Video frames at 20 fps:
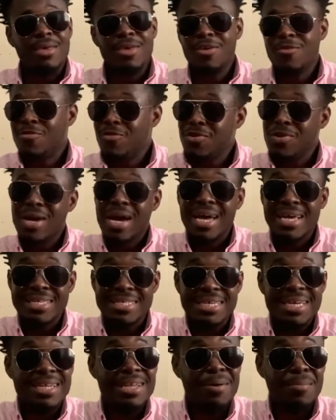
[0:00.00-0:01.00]
if you guys
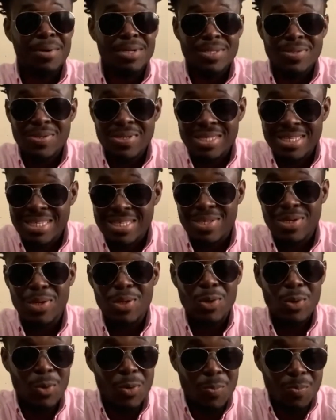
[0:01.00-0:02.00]
get the opportunity to
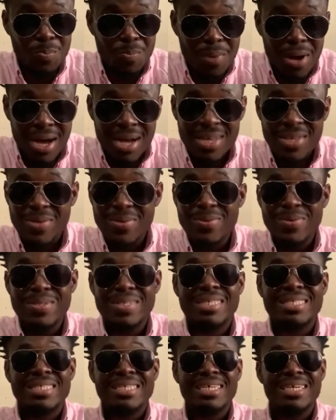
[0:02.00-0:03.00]
look back, you'll
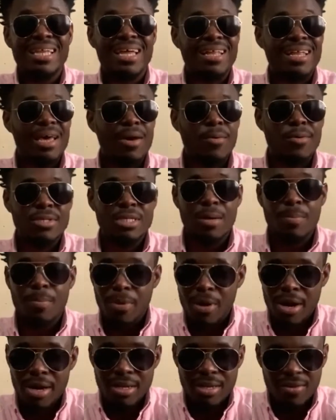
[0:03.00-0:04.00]
see that I was a
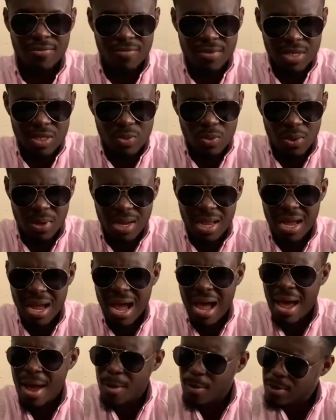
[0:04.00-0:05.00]
part of this when
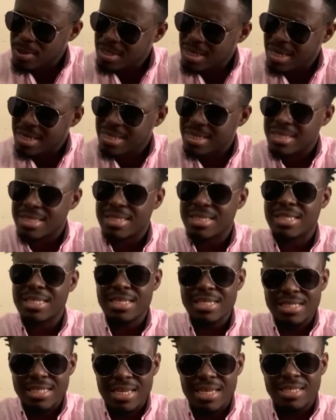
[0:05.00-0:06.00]
I was at the
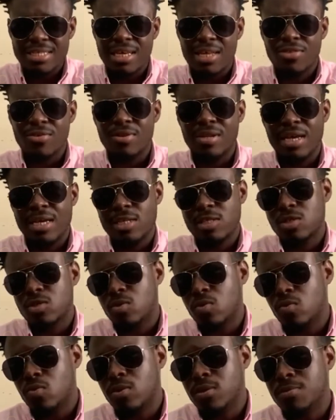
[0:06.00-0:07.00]
St. Catherine High
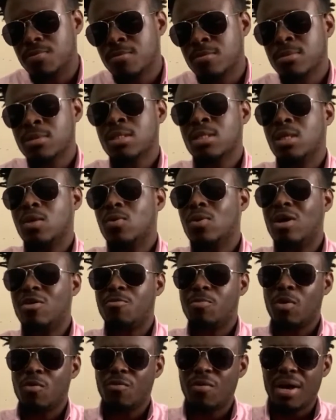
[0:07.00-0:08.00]
School. It would have
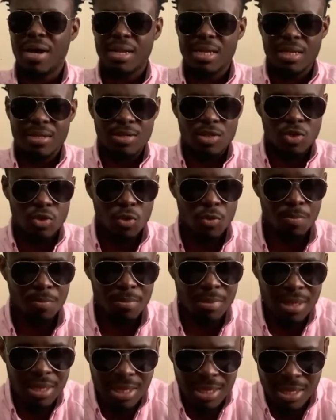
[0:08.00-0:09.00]
provided to
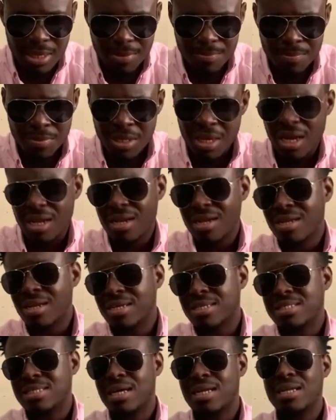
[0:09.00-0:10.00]
me an
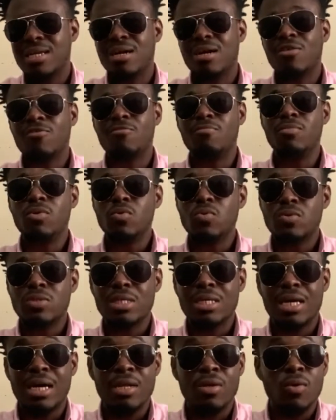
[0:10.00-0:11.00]
understanding of
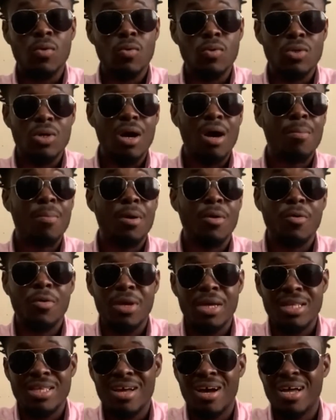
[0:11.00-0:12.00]
music and how to
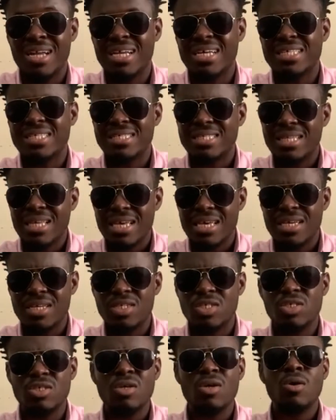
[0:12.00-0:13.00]
operate on a
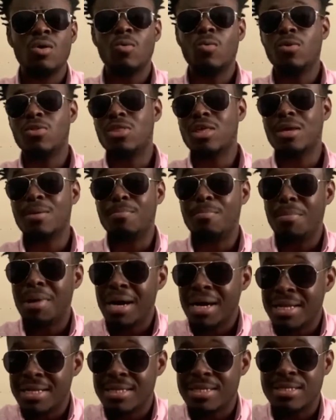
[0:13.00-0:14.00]
stage with a
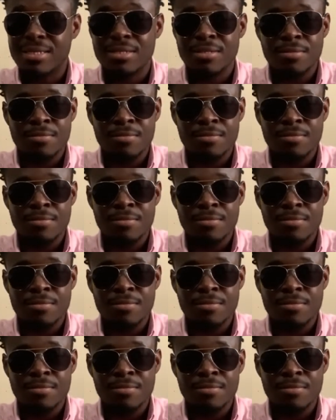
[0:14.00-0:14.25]
band.